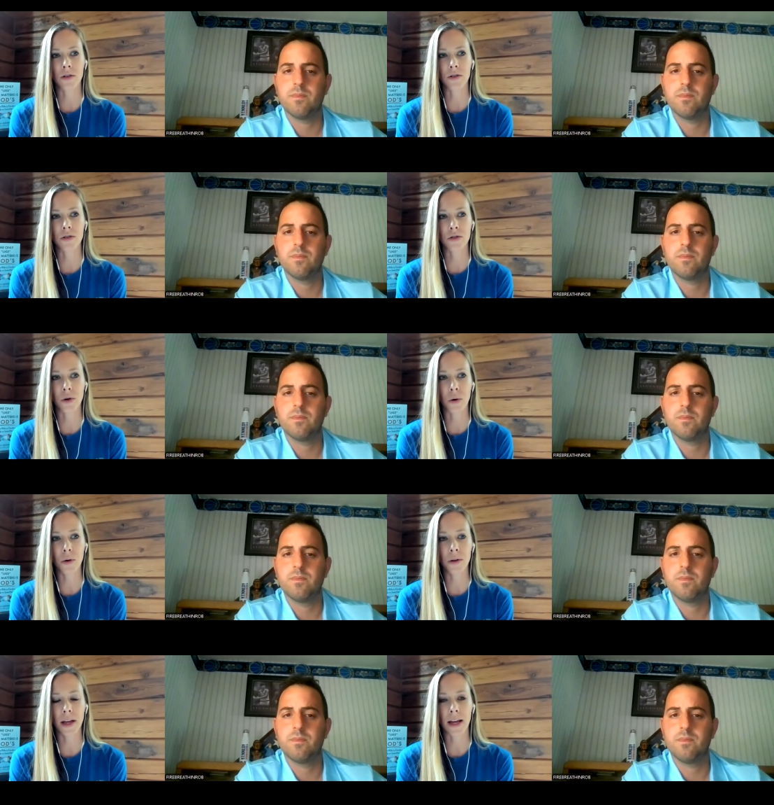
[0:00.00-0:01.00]

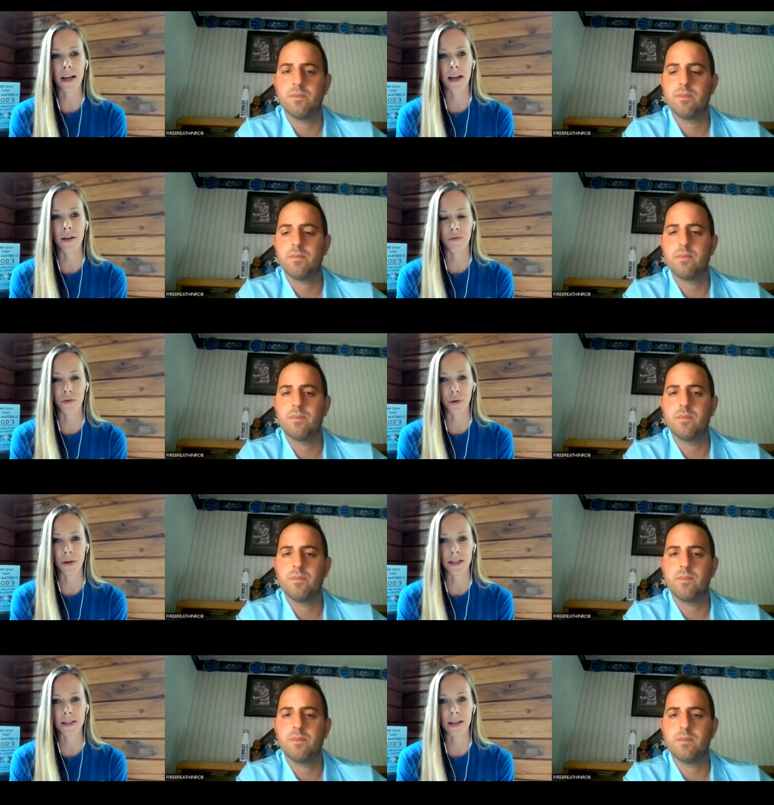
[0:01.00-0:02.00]
Speaker 1: soul
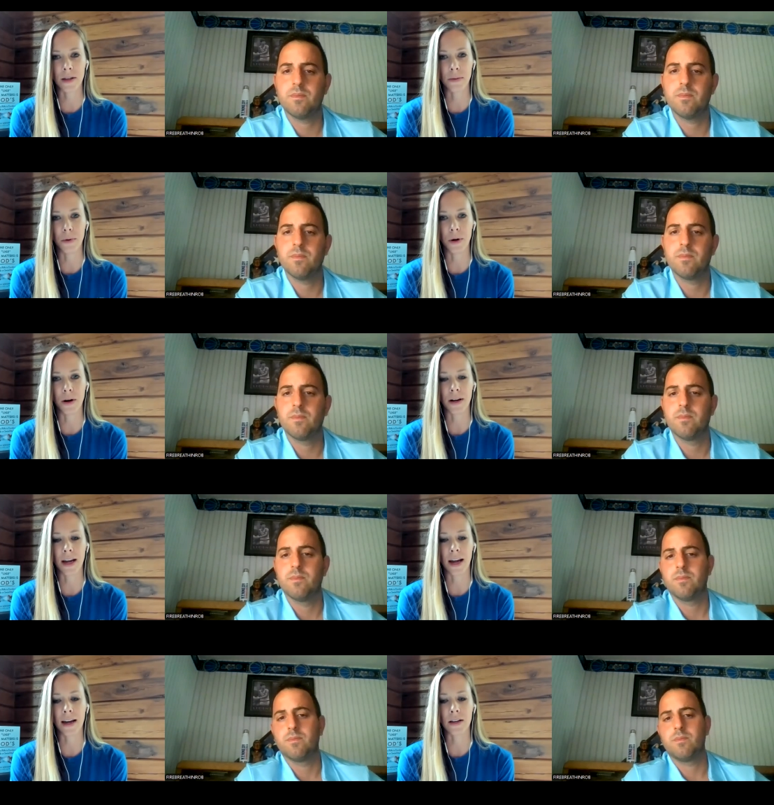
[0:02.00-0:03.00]
influence in the book.
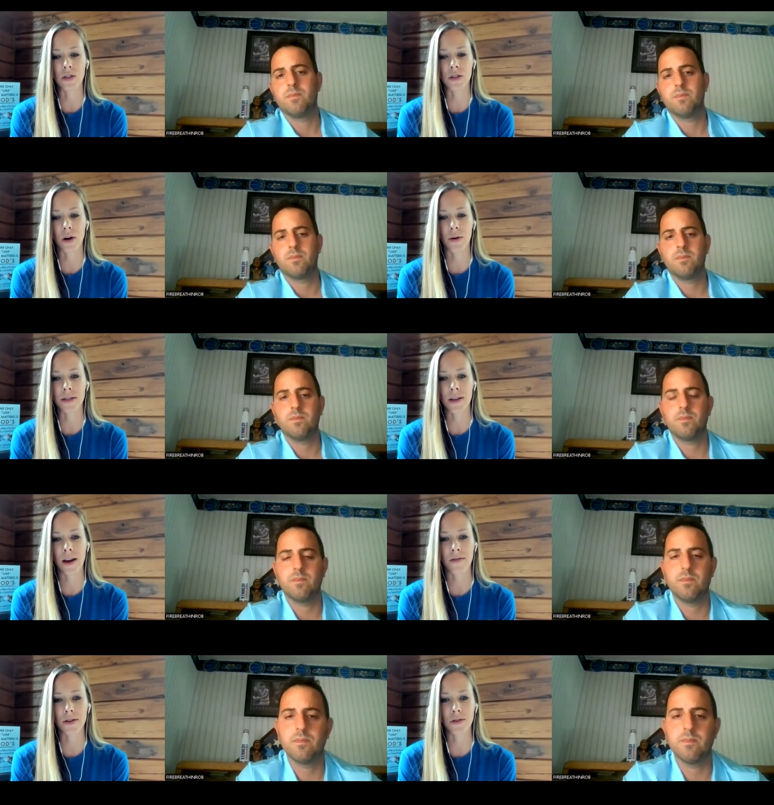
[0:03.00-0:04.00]
And so instead
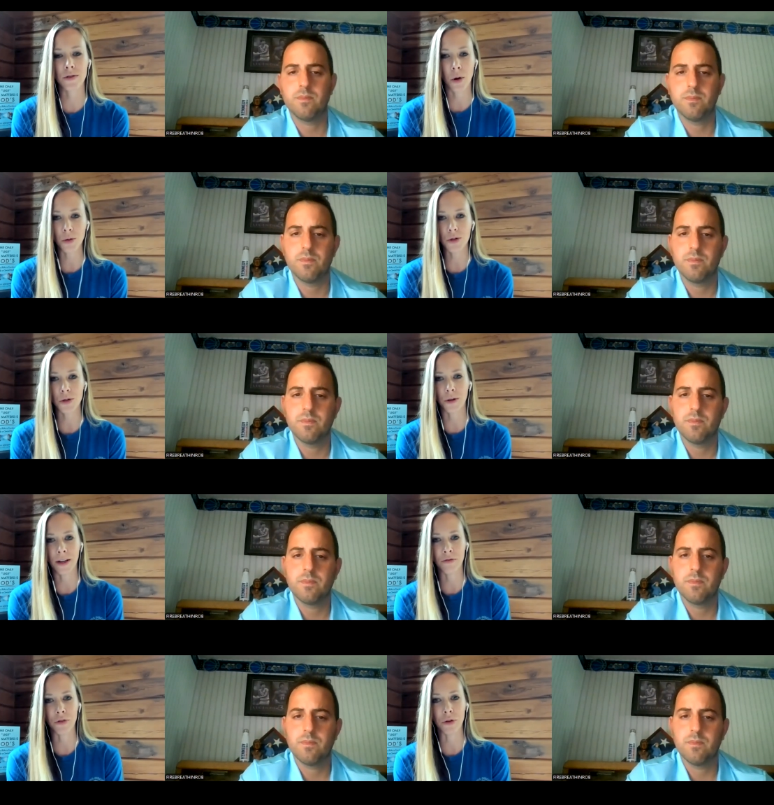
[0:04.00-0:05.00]
of social
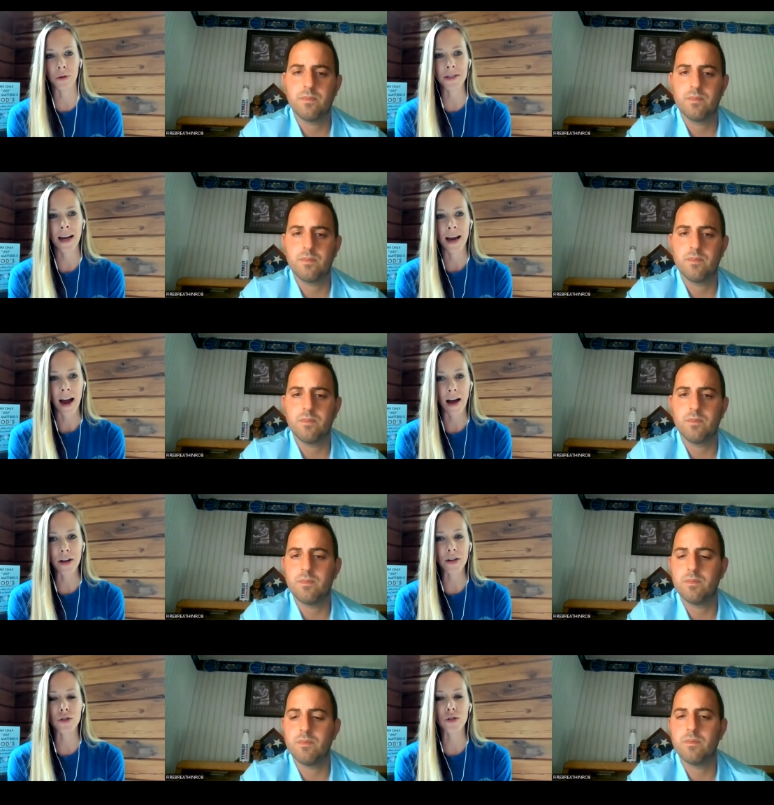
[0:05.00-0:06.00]
influence,
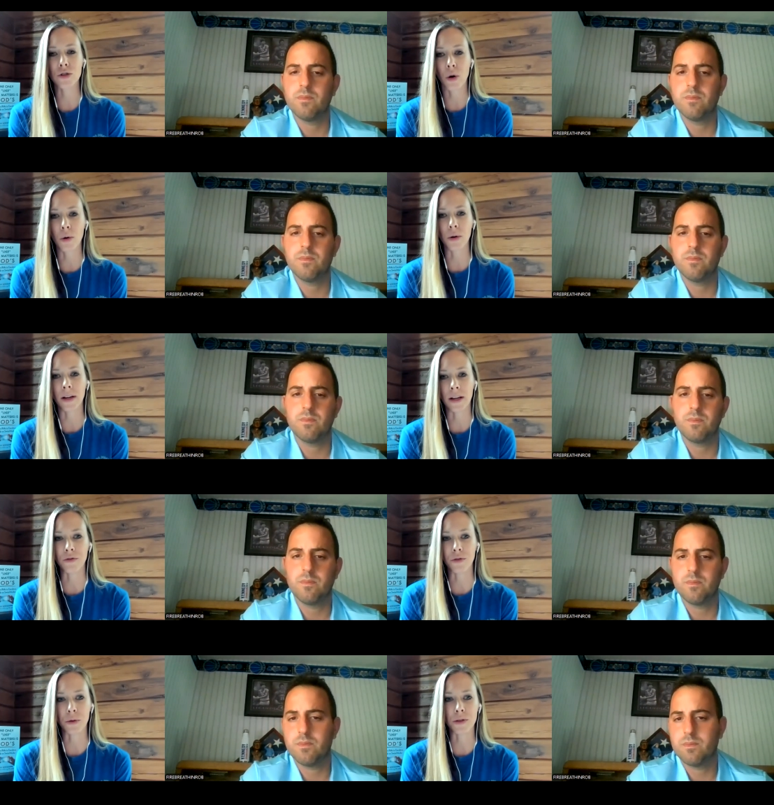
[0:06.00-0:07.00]
having soul
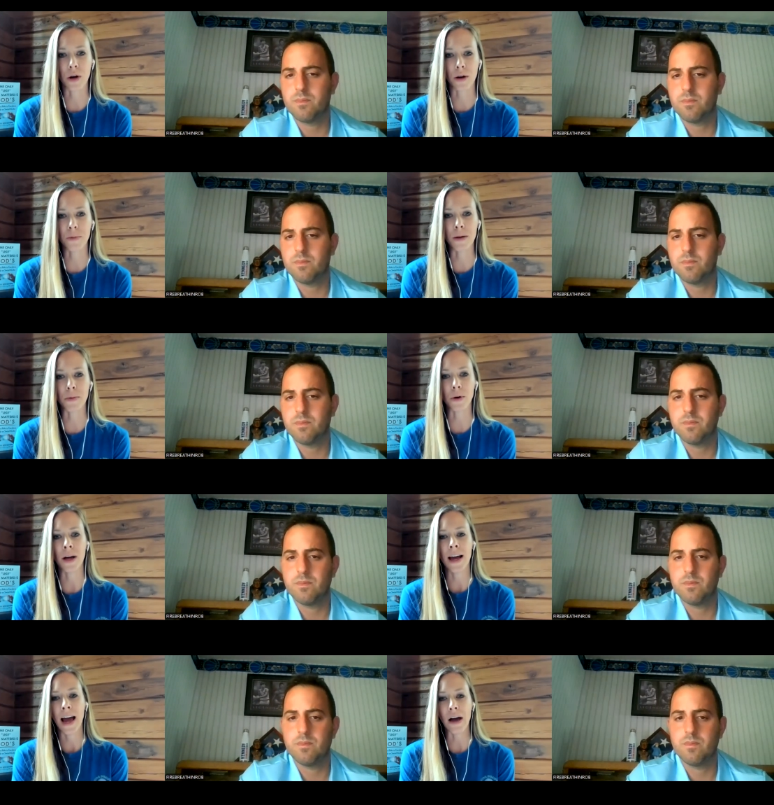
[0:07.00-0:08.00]
influence on people,
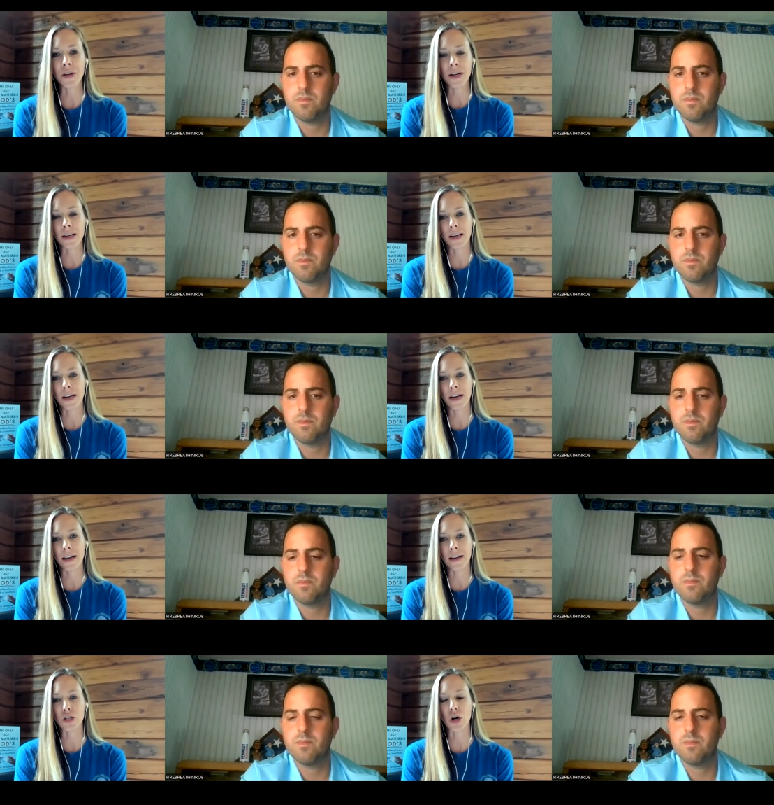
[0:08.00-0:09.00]
having an, an
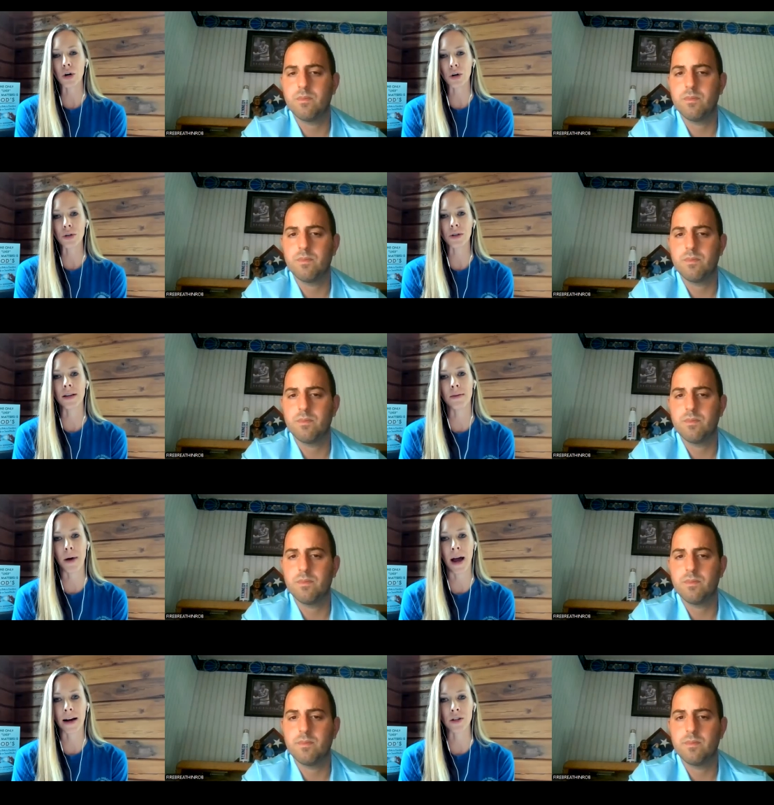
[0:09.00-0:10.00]
internal
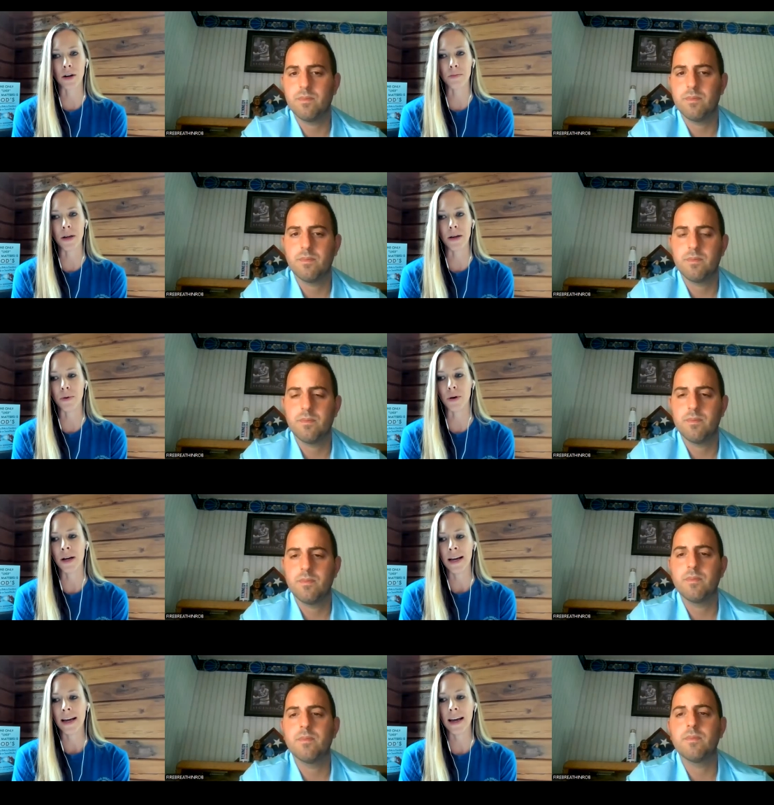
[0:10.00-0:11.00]
impact on people
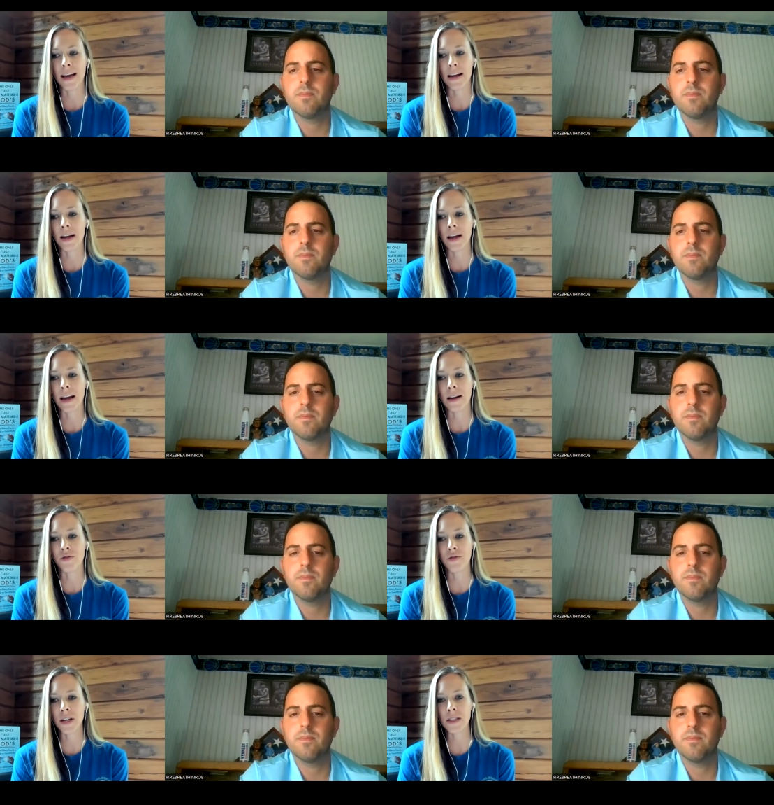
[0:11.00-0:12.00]
and and
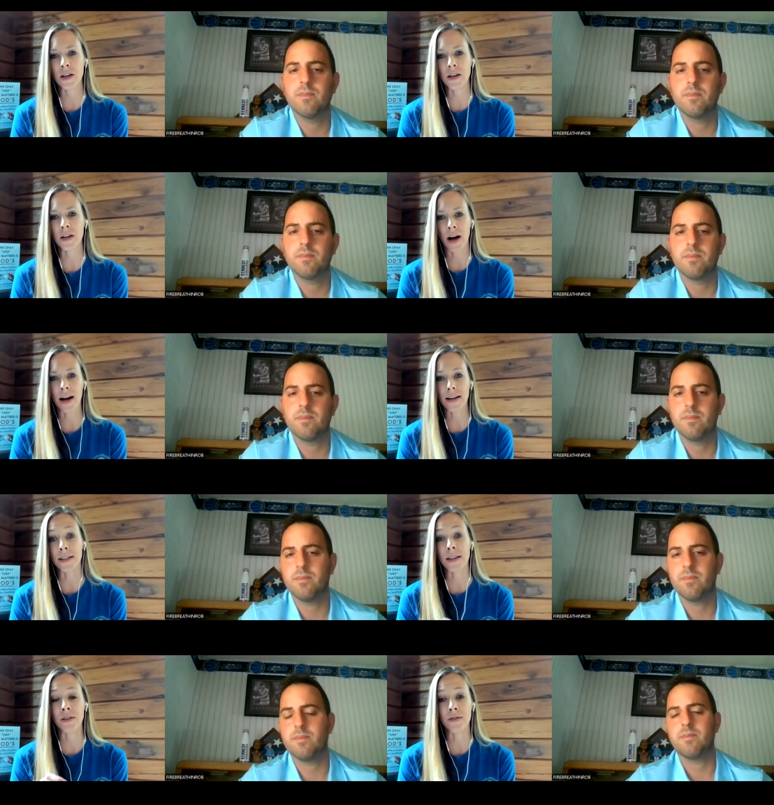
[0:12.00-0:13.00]
fixing our eyes
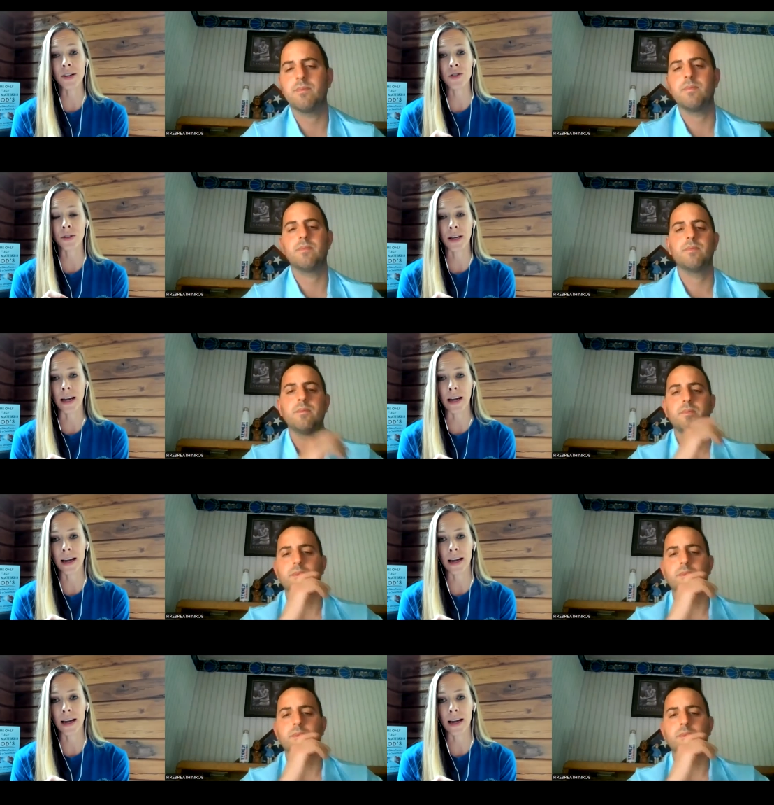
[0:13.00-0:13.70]
individually